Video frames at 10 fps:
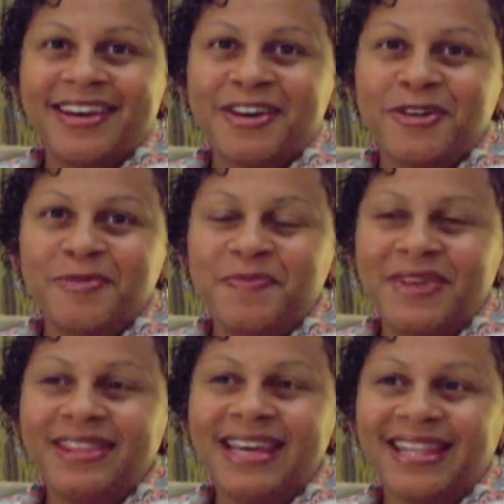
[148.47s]

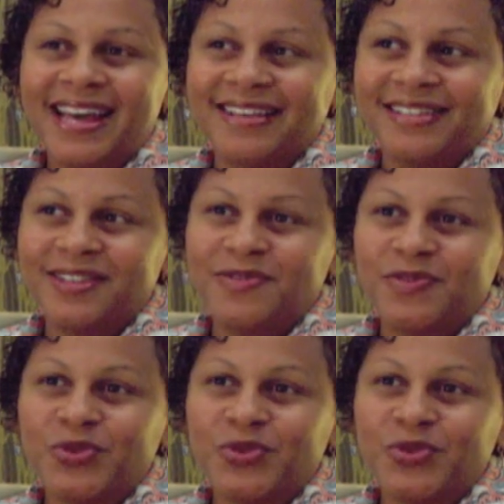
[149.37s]
and that lasted